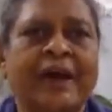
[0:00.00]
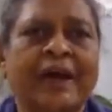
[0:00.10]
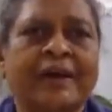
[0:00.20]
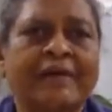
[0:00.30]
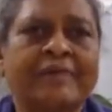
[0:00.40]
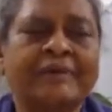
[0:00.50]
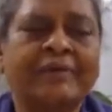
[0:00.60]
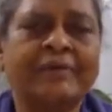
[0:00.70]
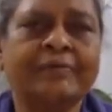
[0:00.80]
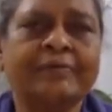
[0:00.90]
and our
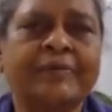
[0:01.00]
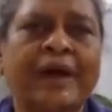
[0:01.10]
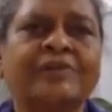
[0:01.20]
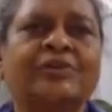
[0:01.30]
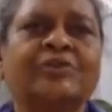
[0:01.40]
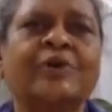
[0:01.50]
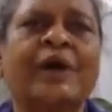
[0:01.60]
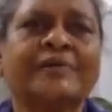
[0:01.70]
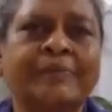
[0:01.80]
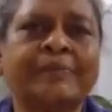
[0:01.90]
nuns also
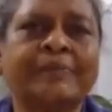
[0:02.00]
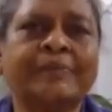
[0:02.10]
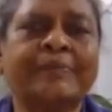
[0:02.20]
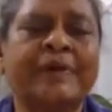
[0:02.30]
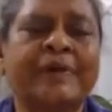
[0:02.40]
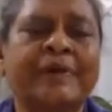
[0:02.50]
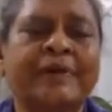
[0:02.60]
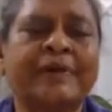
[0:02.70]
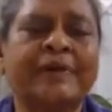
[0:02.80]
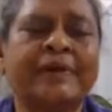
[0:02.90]
accepted
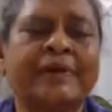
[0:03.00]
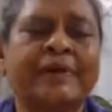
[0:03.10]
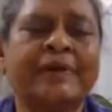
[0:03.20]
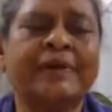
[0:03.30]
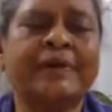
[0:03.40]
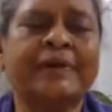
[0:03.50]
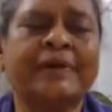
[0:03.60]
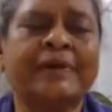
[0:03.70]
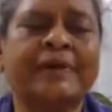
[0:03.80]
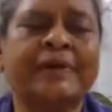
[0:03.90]

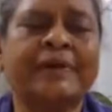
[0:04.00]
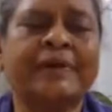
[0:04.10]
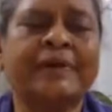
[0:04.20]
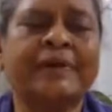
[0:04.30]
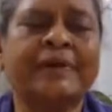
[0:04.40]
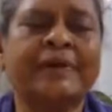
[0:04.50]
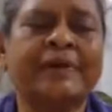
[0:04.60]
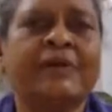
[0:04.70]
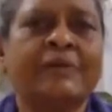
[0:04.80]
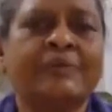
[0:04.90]
that it is
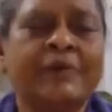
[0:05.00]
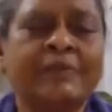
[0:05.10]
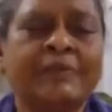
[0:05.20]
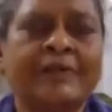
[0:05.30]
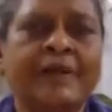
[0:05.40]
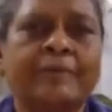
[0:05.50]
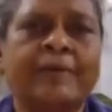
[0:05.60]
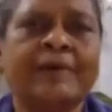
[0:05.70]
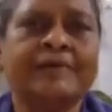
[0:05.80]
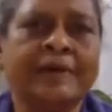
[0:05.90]
never possible till
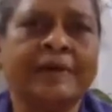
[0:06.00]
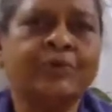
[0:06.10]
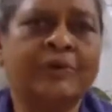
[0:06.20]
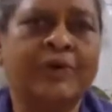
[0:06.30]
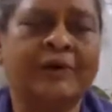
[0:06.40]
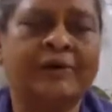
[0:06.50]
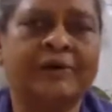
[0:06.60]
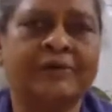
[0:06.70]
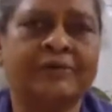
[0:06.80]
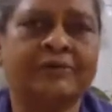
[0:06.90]
Maitreya Buddha.
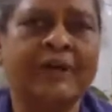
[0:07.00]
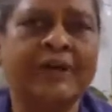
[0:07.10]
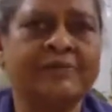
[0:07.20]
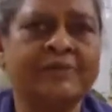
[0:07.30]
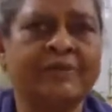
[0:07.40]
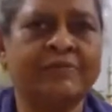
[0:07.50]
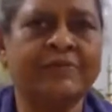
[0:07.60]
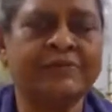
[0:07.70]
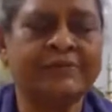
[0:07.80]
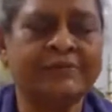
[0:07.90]
So that is what
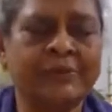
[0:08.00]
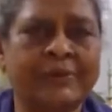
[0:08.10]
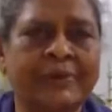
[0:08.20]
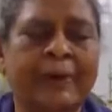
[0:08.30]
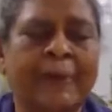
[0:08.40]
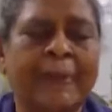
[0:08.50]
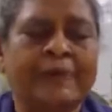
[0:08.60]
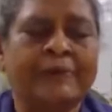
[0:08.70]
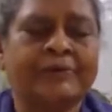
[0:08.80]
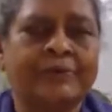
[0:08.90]
was told.
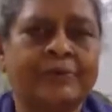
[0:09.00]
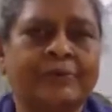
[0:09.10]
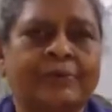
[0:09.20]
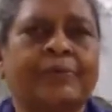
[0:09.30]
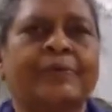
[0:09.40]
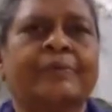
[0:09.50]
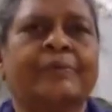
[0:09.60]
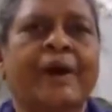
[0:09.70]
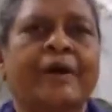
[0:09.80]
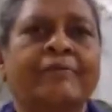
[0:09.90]
So
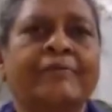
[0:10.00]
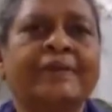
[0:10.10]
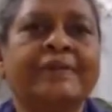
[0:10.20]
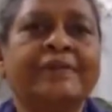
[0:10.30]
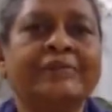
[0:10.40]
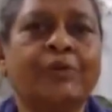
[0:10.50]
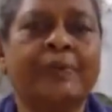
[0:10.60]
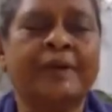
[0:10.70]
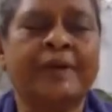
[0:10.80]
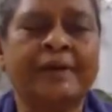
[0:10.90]
with this
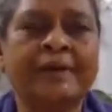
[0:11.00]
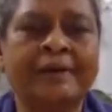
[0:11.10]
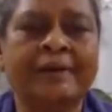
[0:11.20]
opening,